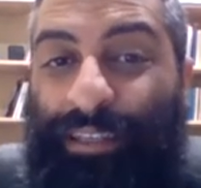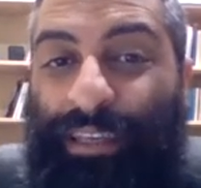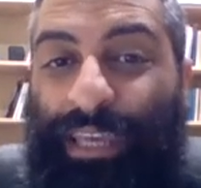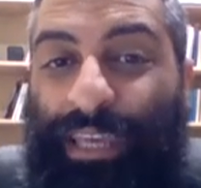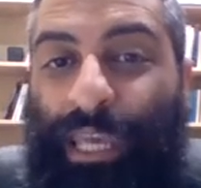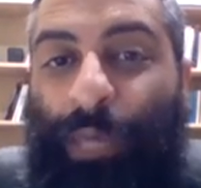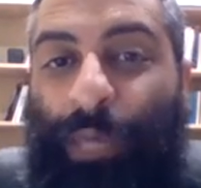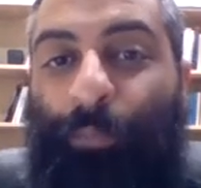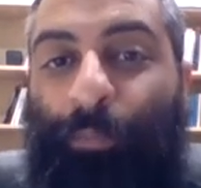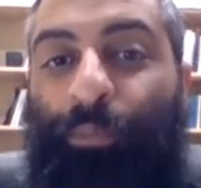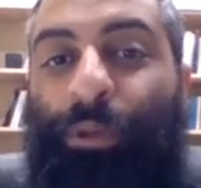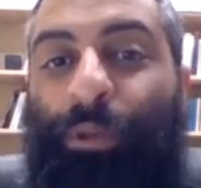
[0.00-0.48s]

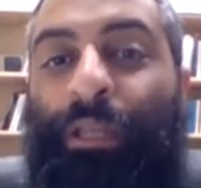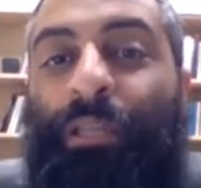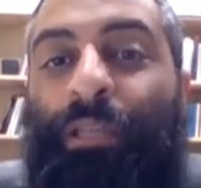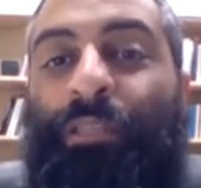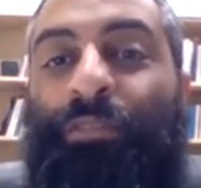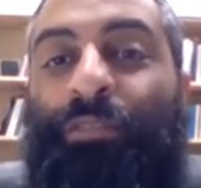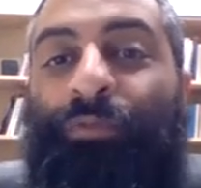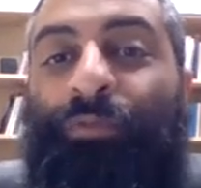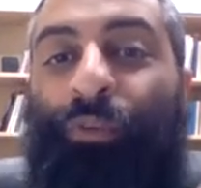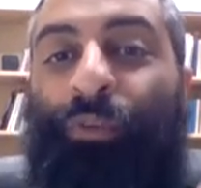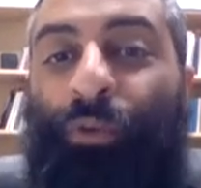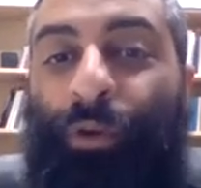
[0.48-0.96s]
it
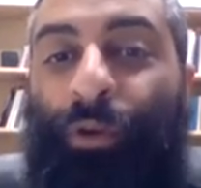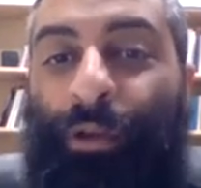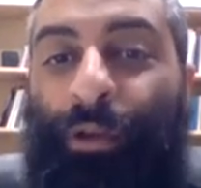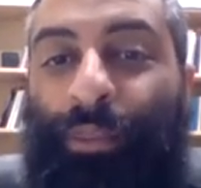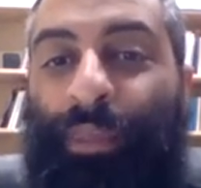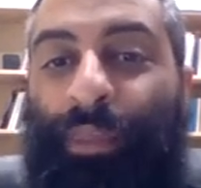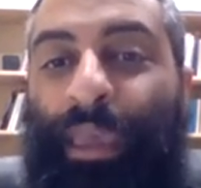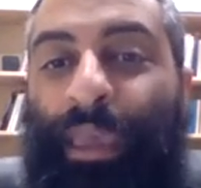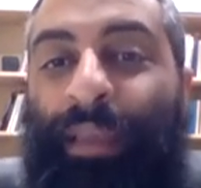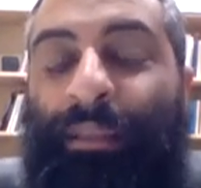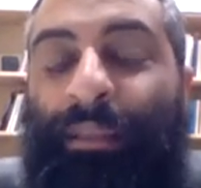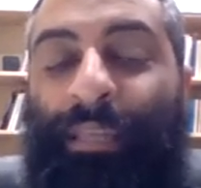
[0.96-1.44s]
brings
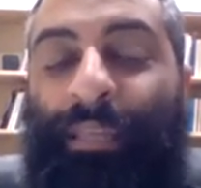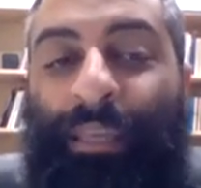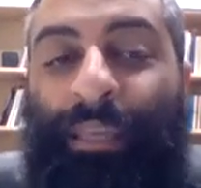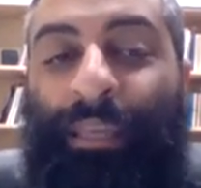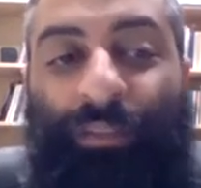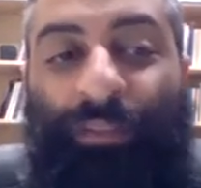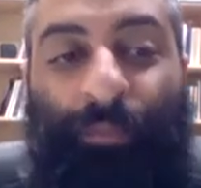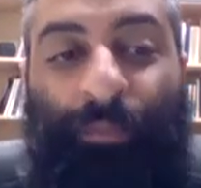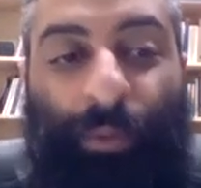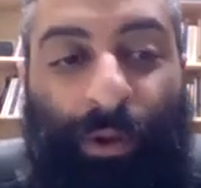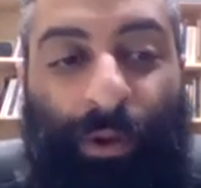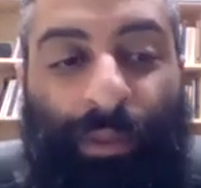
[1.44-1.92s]
forth and
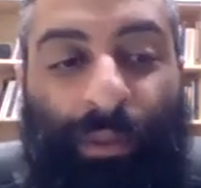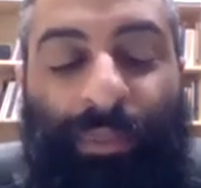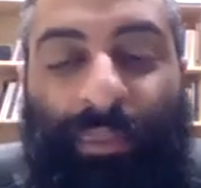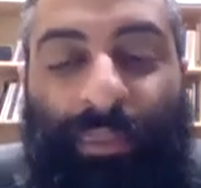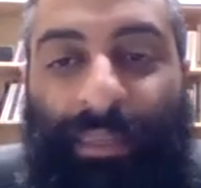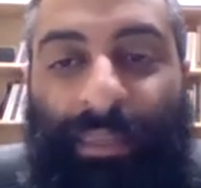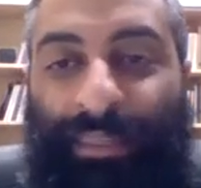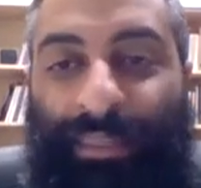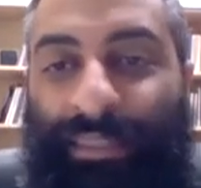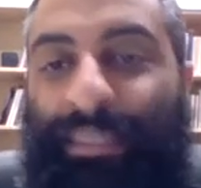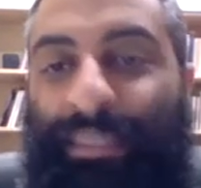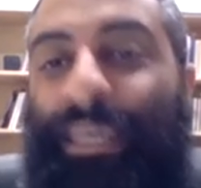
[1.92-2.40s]
gives birth
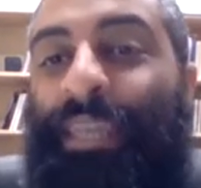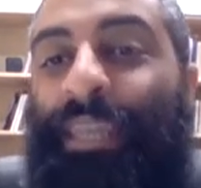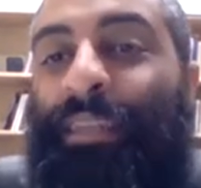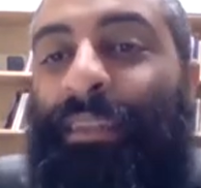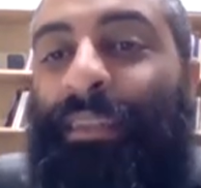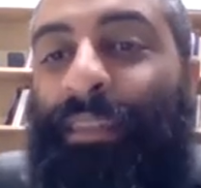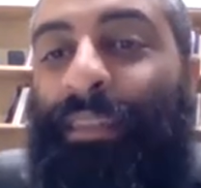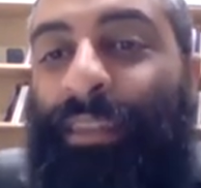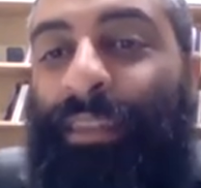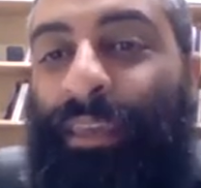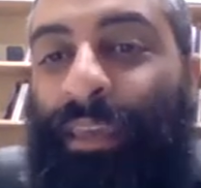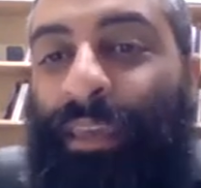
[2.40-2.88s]
to
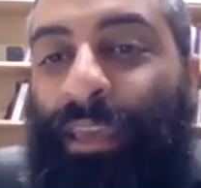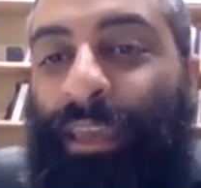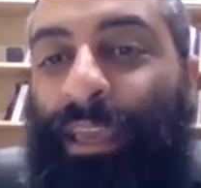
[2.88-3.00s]
sin.